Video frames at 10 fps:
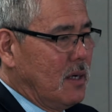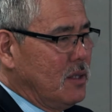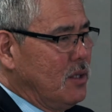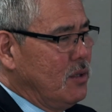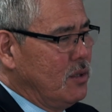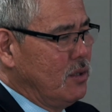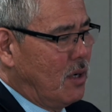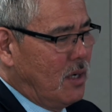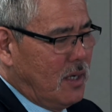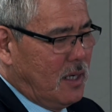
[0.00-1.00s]

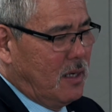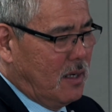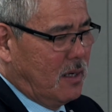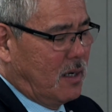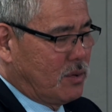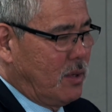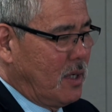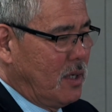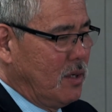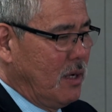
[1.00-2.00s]
In
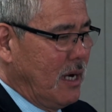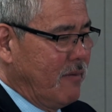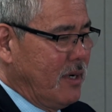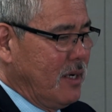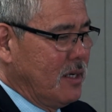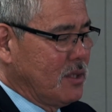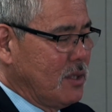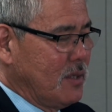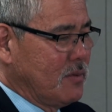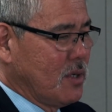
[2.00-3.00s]
Australia, do you have any
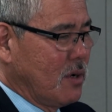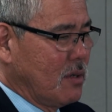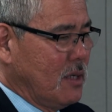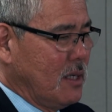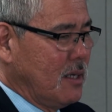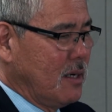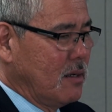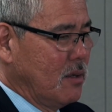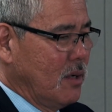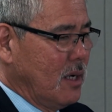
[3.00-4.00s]
initiatives currently that
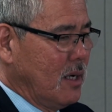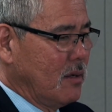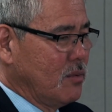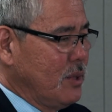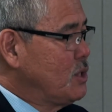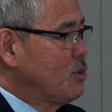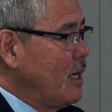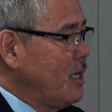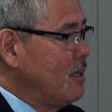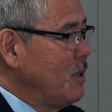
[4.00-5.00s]
are looking at
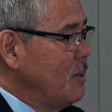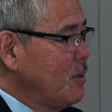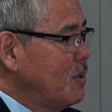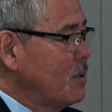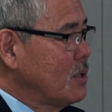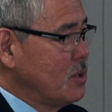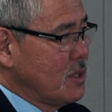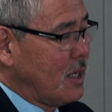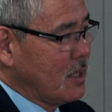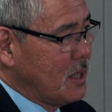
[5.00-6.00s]
retraining people? Because you
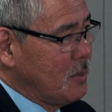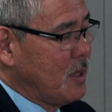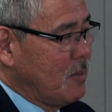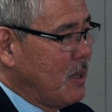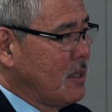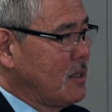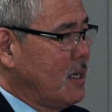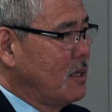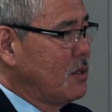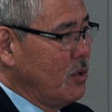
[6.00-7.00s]
talked a little bit about
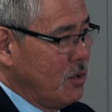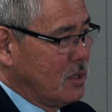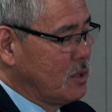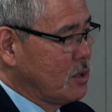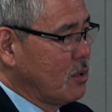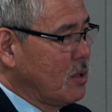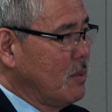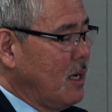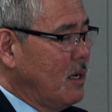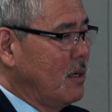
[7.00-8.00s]
that. Are you concerned
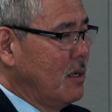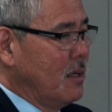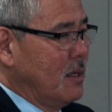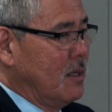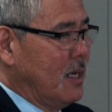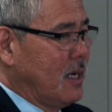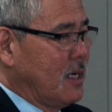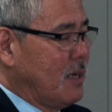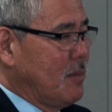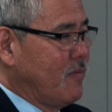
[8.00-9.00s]
about the
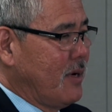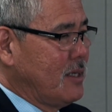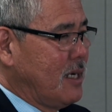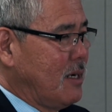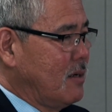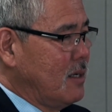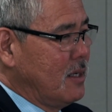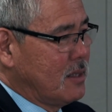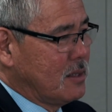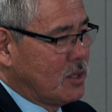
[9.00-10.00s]
economic
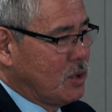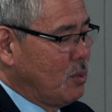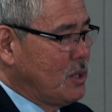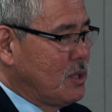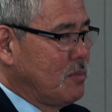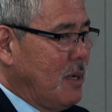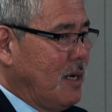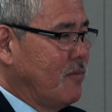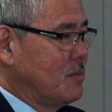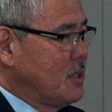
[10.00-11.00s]
vitality as the switch is
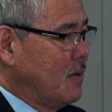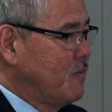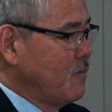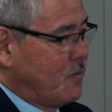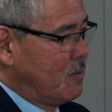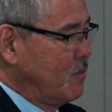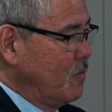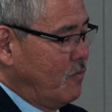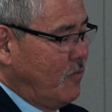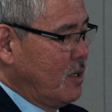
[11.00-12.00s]
made from
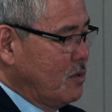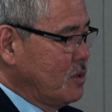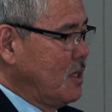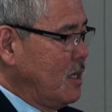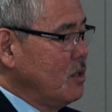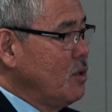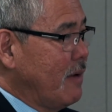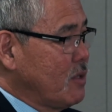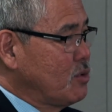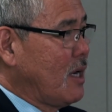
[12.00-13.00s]
vehicles that you
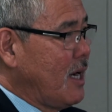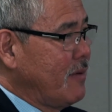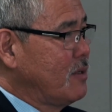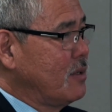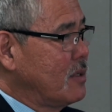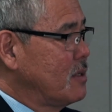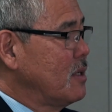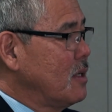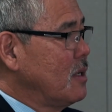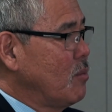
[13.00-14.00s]
have to drive to the
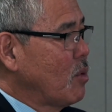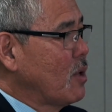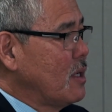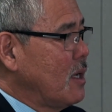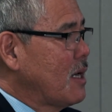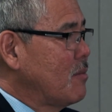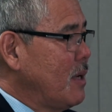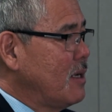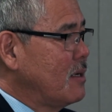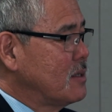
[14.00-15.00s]
more
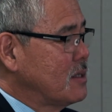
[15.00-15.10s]
automated